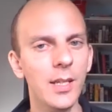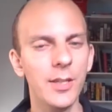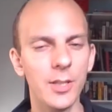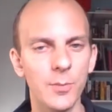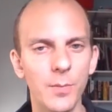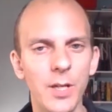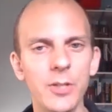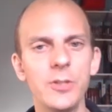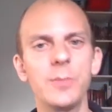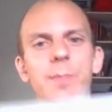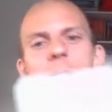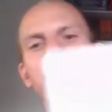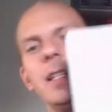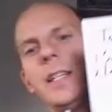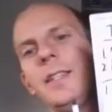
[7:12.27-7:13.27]
There must
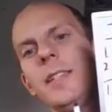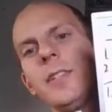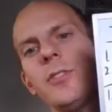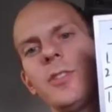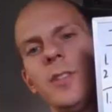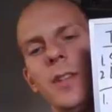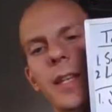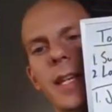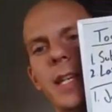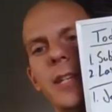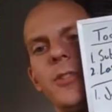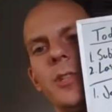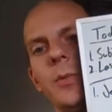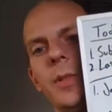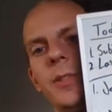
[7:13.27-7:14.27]
be an additional
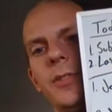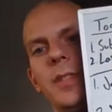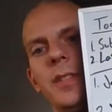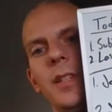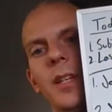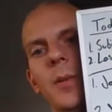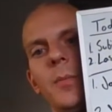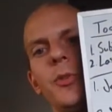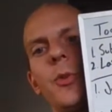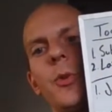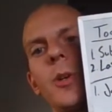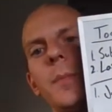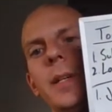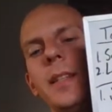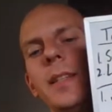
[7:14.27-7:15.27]
agent which is
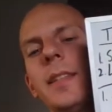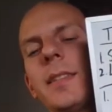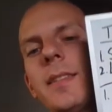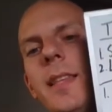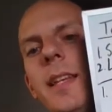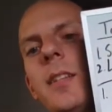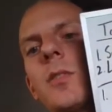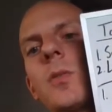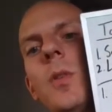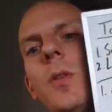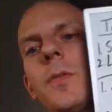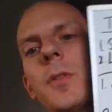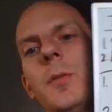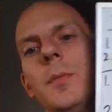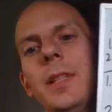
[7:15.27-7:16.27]
absorbing this theta role
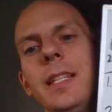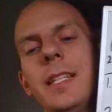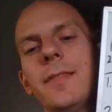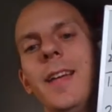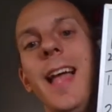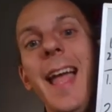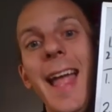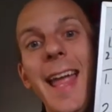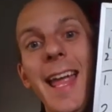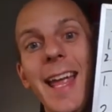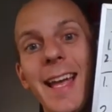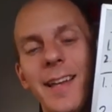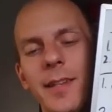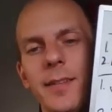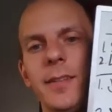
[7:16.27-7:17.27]
from leaf,
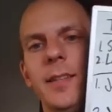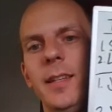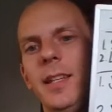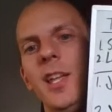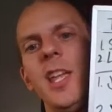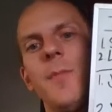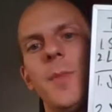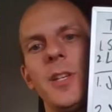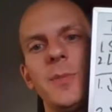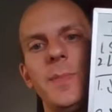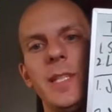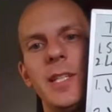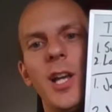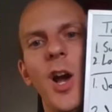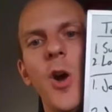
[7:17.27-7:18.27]
and it must
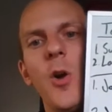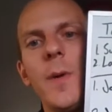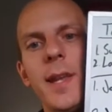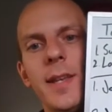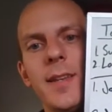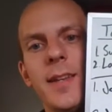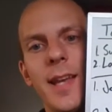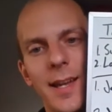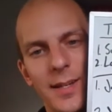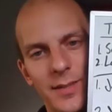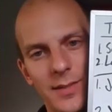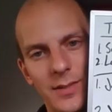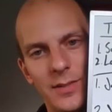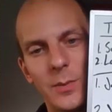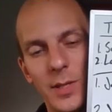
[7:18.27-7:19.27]
be
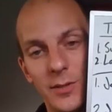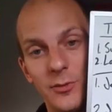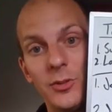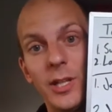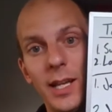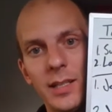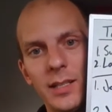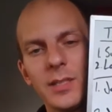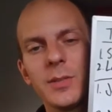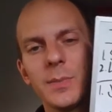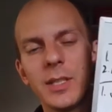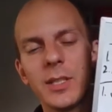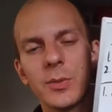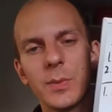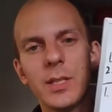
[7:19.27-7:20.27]
co-indexed with Janice
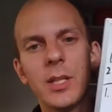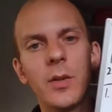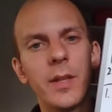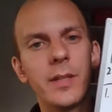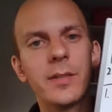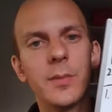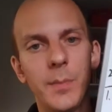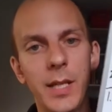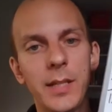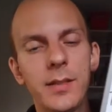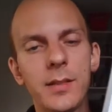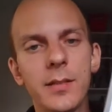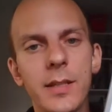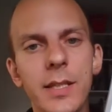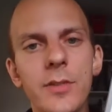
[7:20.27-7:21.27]
because we know that
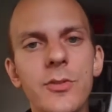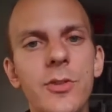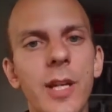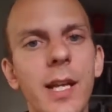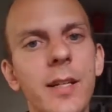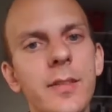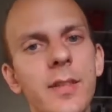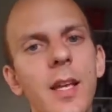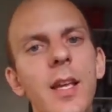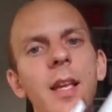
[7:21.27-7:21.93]
semantically it's Janice.